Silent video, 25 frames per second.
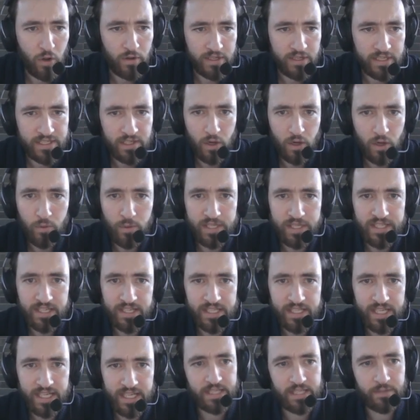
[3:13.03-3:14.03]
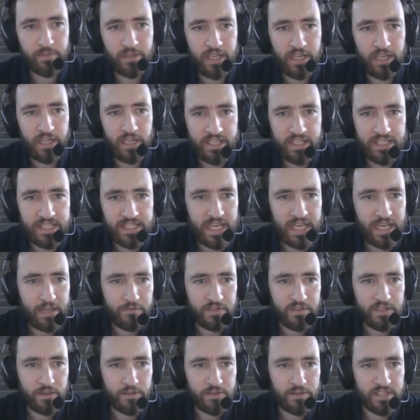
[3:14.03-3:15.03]
is always accessible and it's
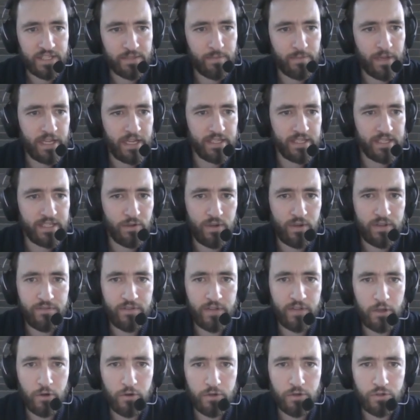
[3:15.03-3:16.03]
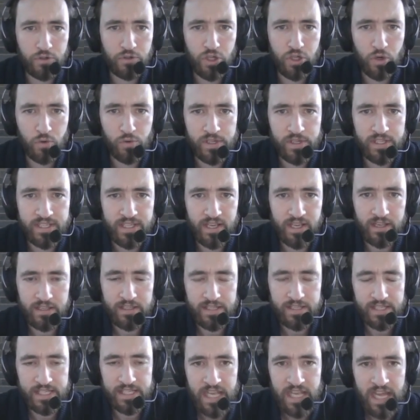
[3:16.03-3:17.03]
saved in the space. So if I go to show
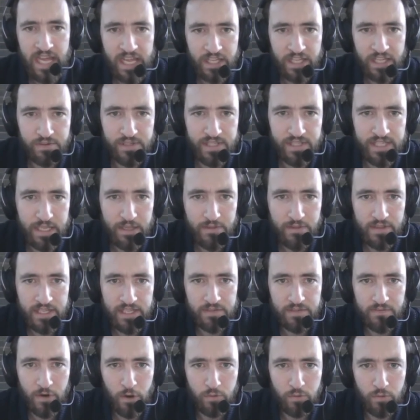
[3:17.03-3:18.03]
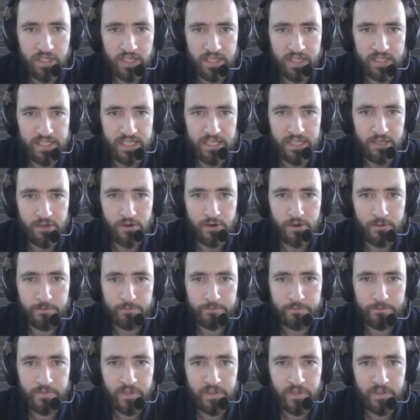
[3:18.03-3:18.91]
results, you see these votings here.